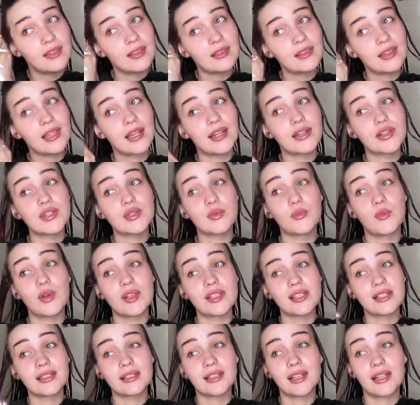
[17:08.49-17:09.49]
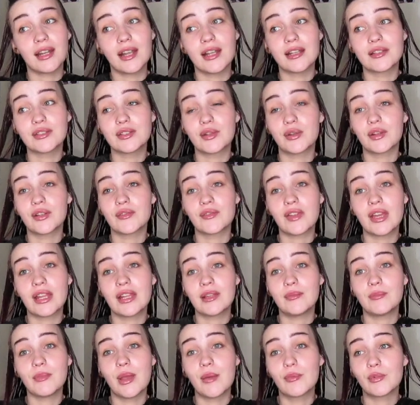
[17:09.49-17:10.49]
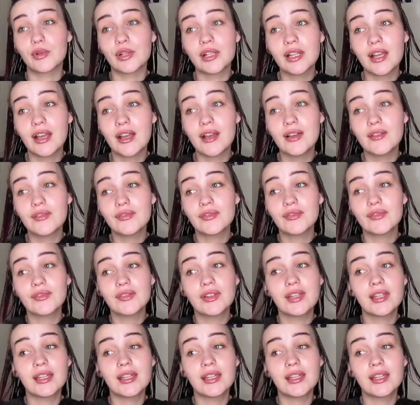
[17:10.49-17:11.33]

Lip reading: that I just wasn't, and I don't have any memory of.